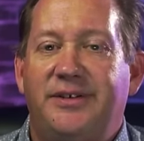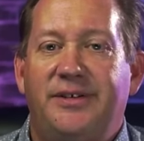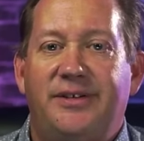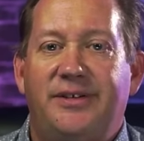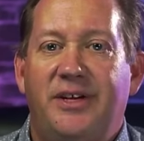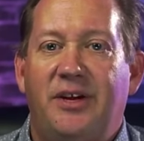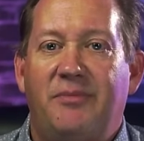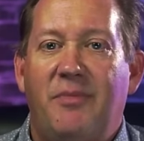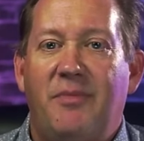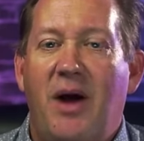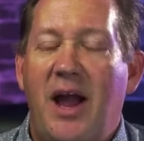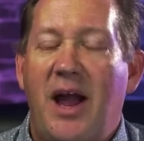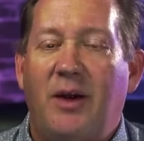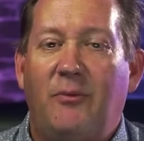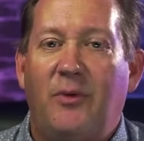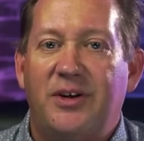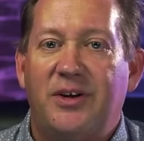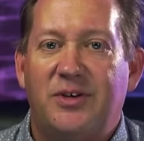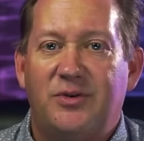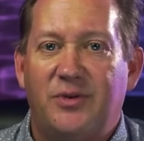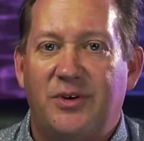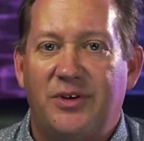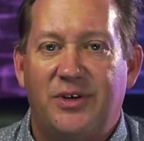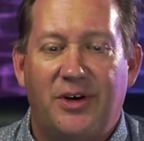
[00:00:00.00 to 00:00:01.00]
your mind went
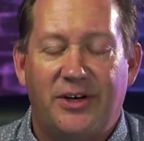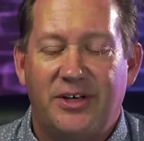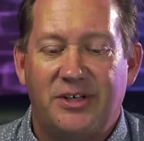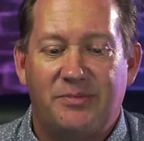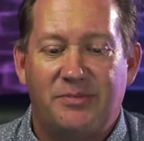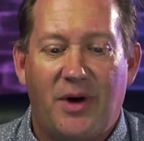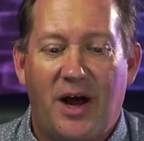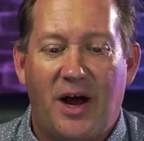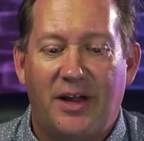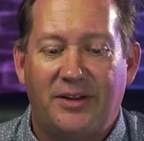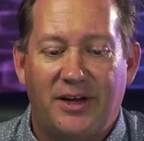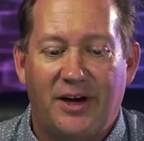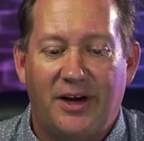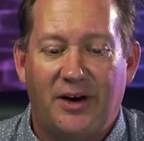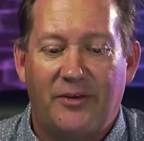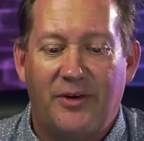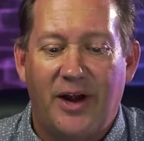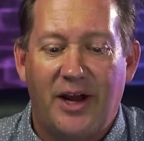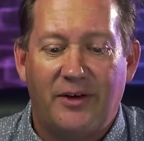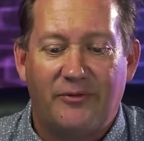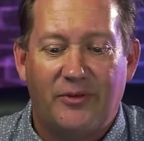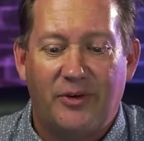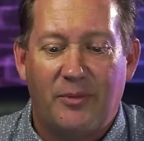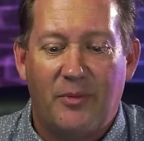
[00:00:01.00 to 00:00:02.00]
to a dirty spot there,
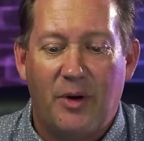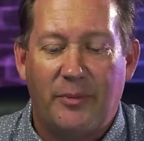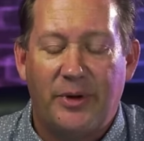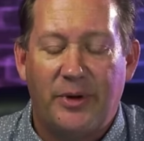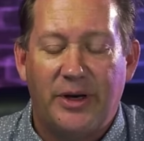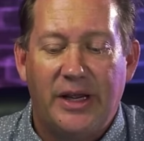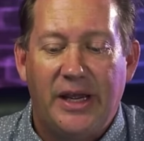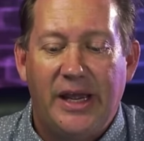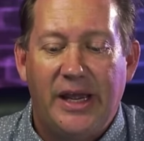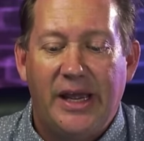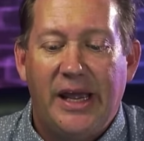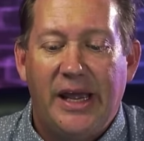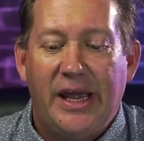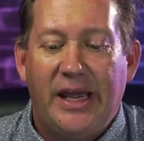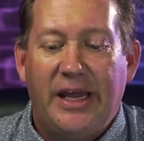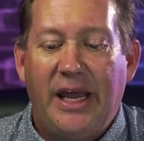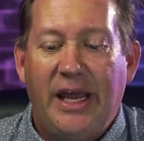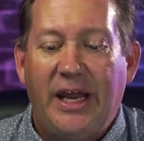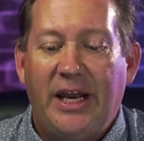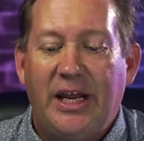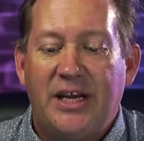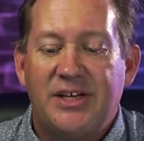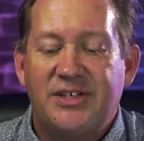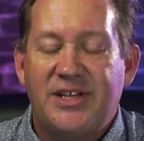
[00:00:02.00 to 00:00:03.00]
right, for a moment.
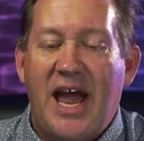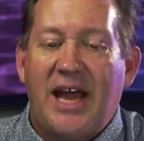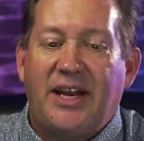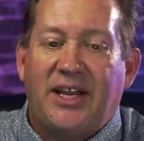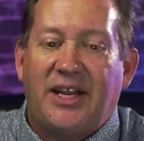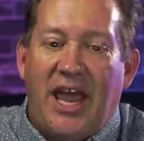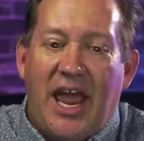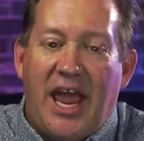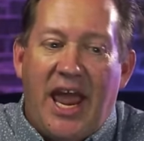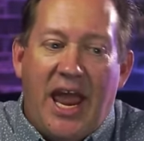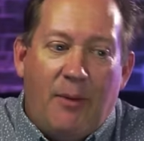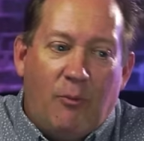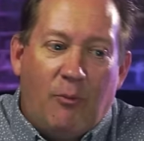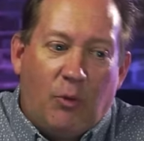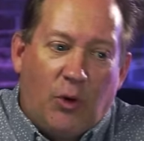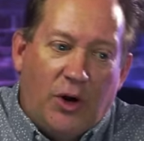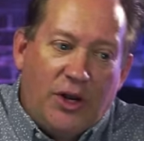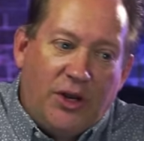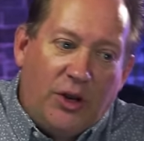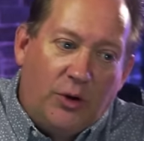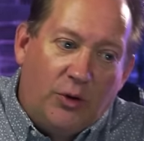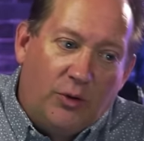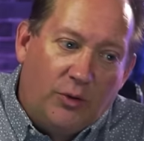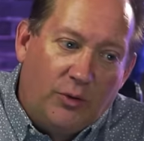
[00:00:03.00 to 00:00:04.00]
It is that game where
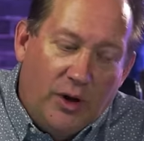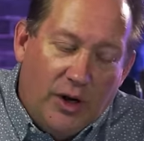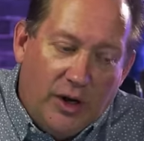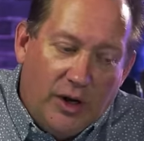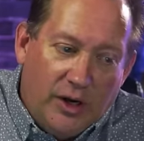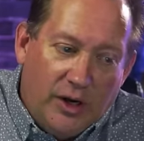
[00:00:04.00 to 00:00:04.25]
you